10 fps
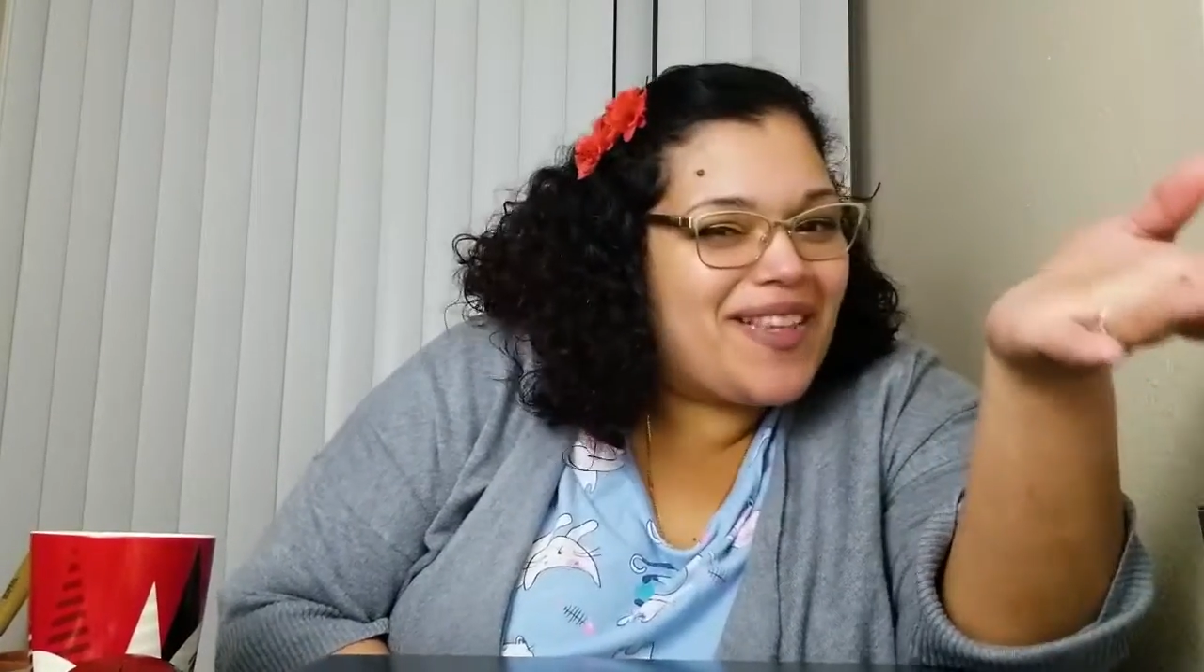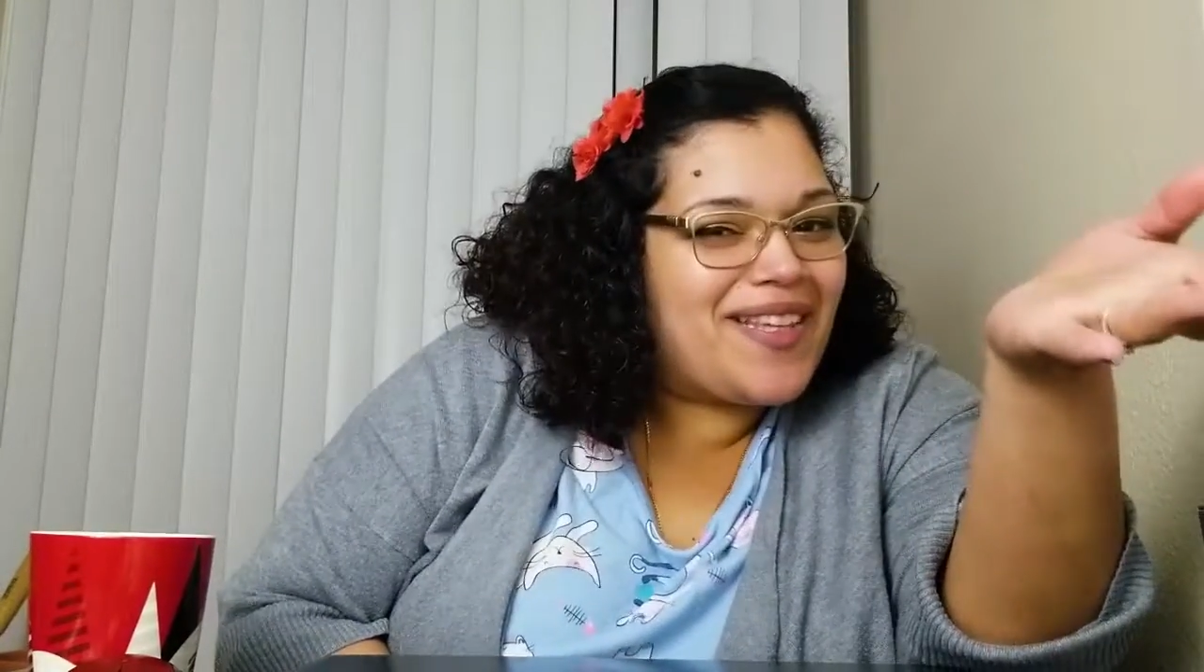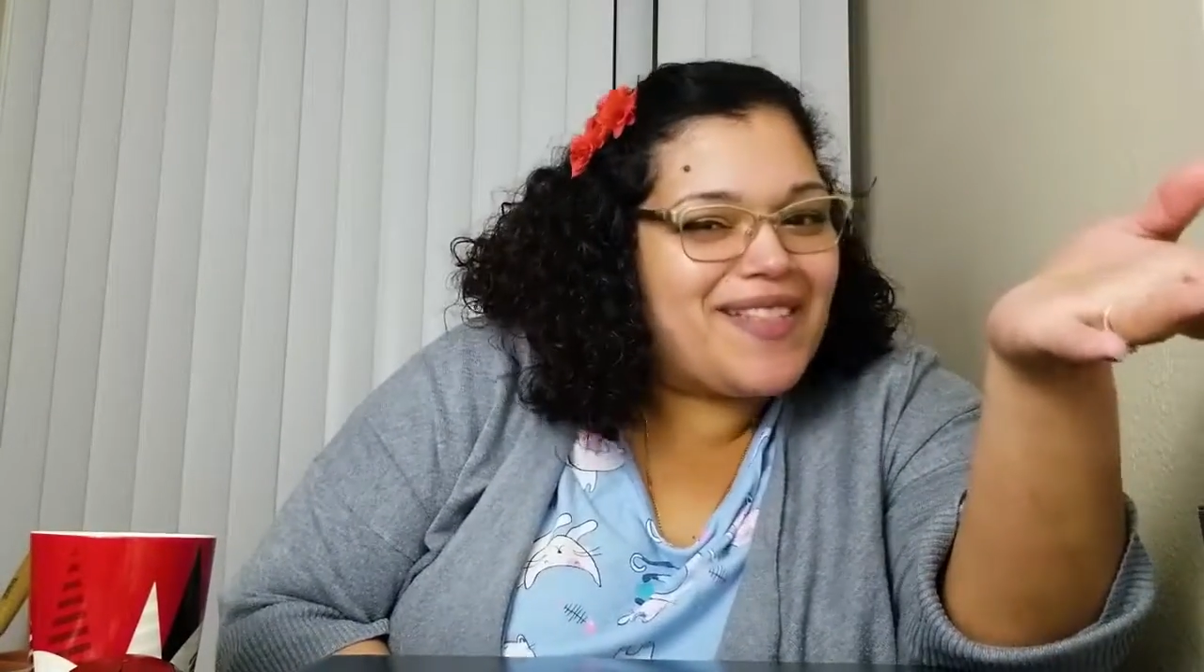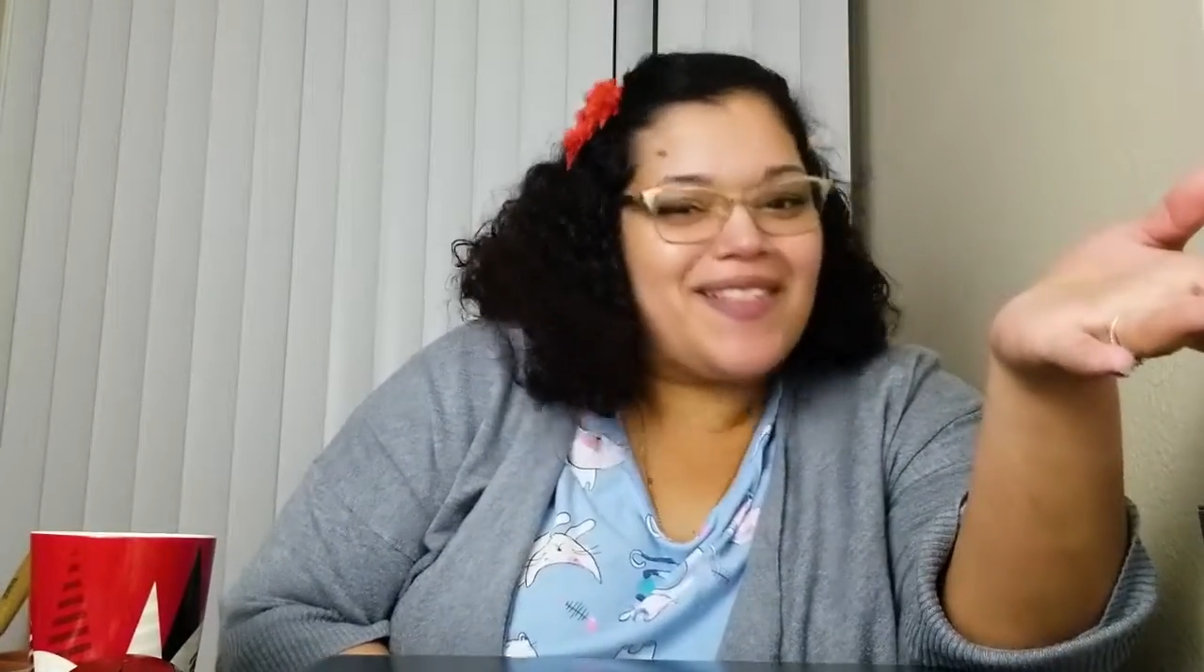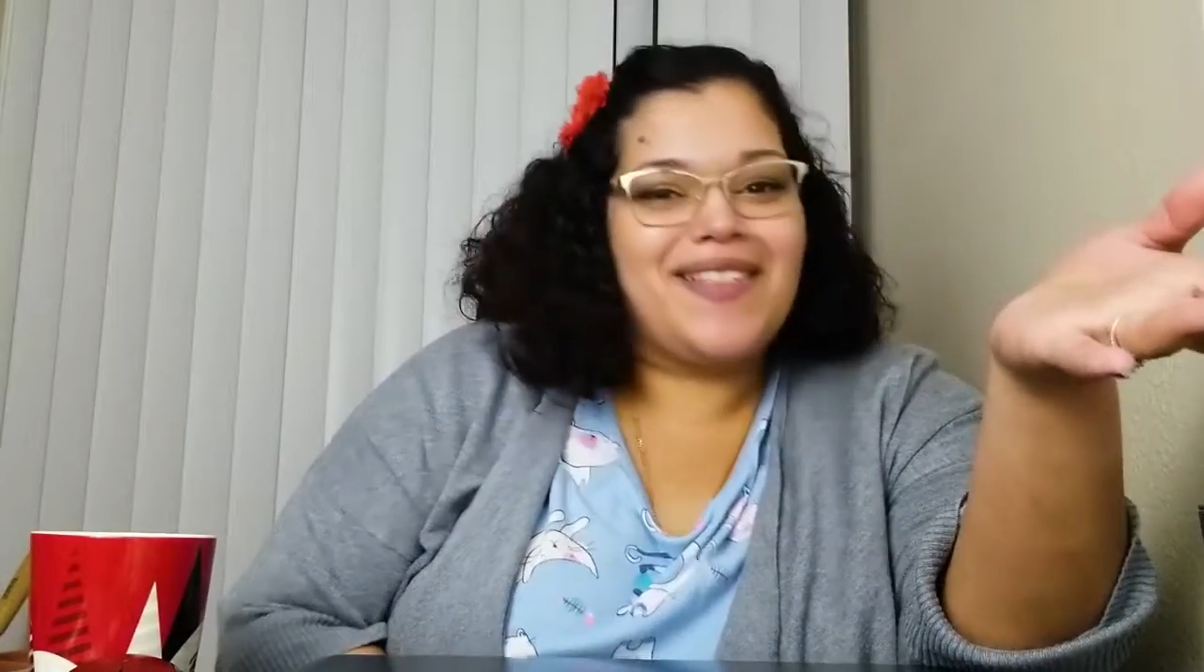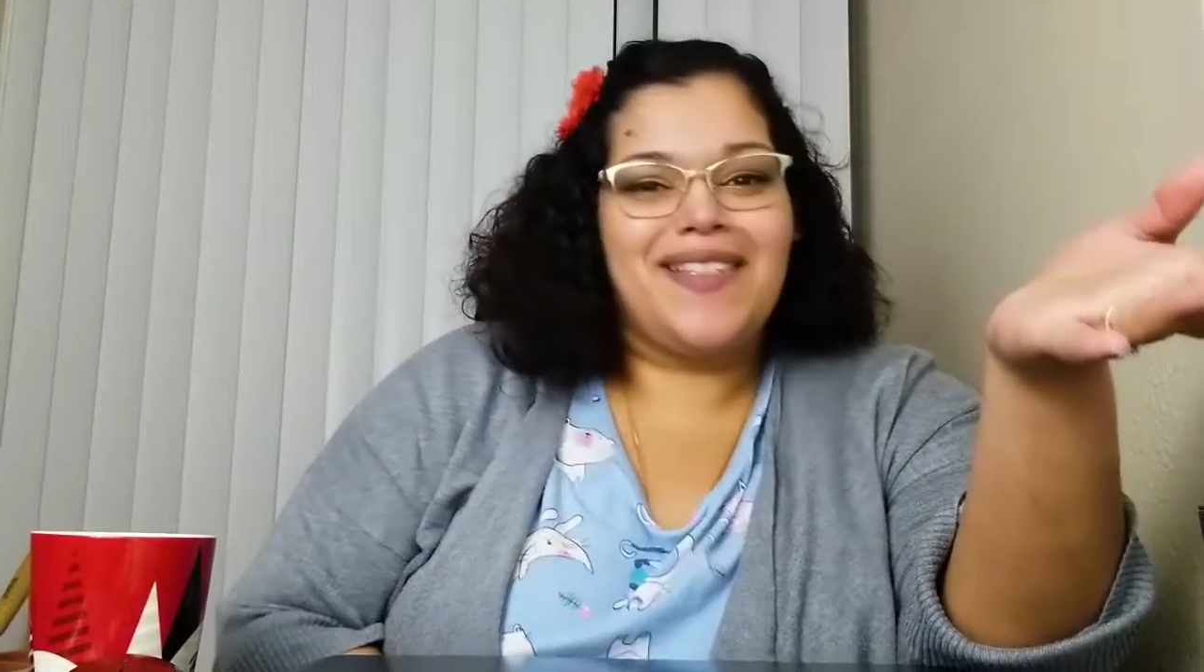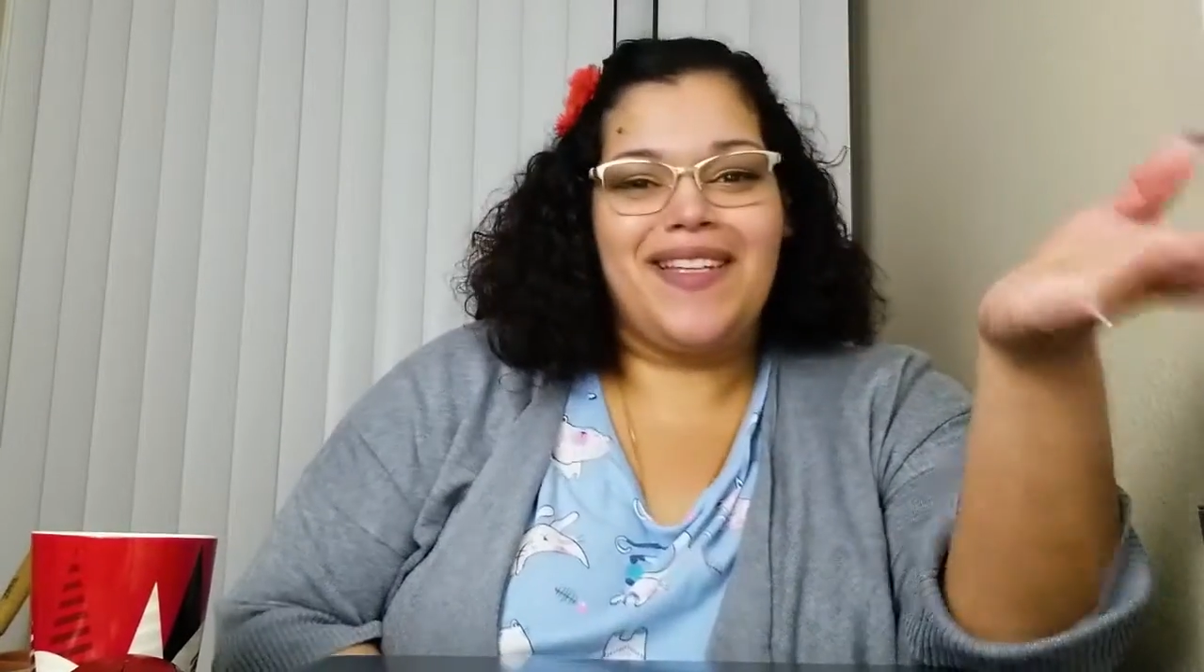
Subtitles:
this.